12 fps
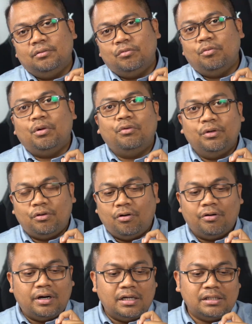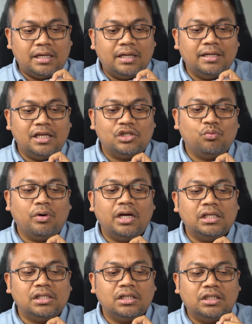Mobile World Congress. And that's why
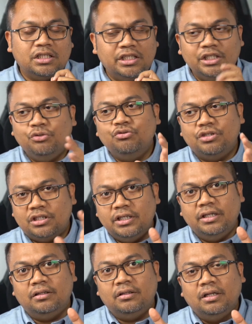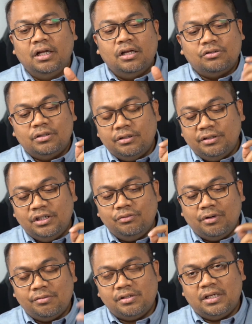it's a huge deal. So the reason
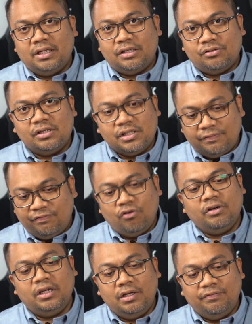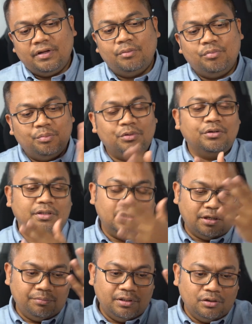why I'm saying that, so it's a 4-day event. People usually
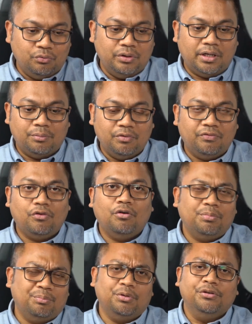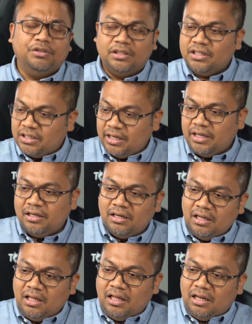come in the weekend before. People usually stay in
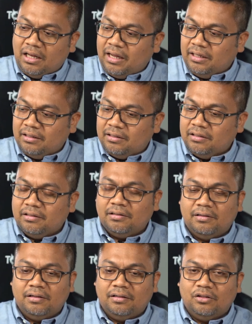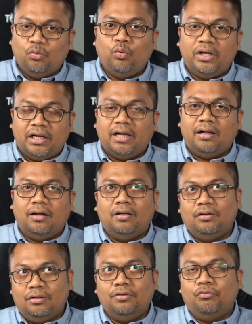like the week,
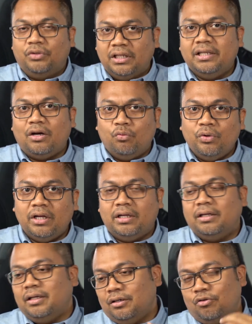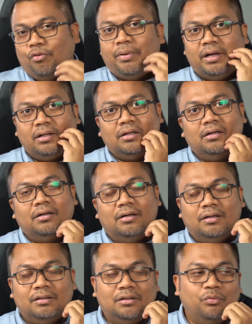within that week, and then go back
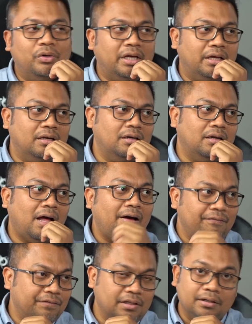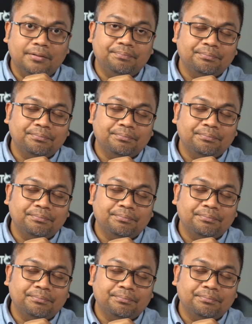the weekend after.